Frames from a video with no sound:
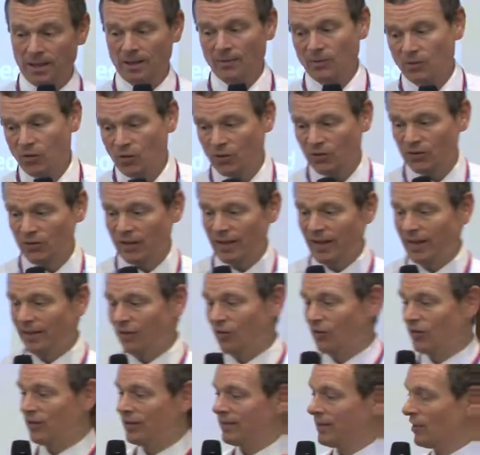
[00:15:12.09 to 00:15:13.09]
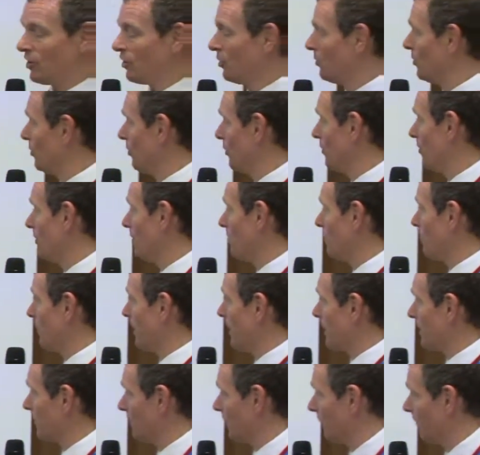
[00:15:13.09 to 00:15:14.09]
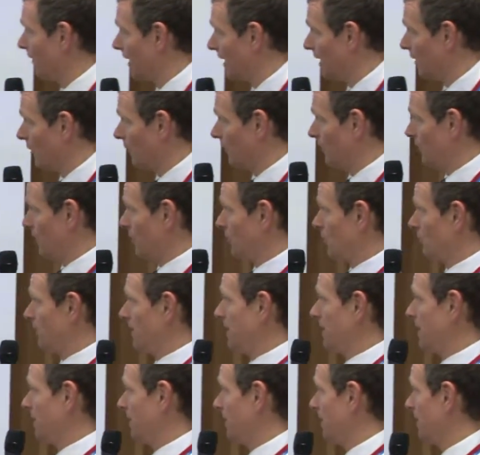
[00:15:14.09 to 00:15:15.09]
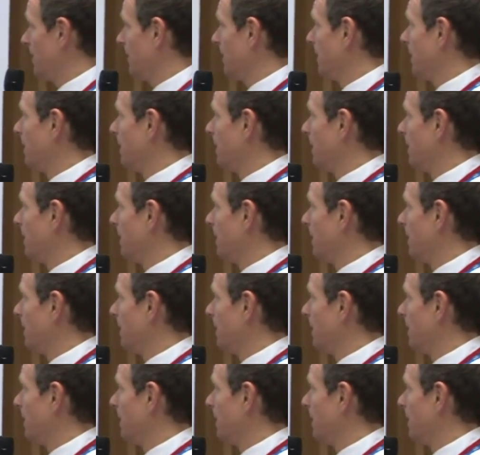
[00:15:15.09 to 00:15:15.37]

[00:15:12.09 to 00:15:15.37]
Of course, it then got a terrible press for fairly obvious reason.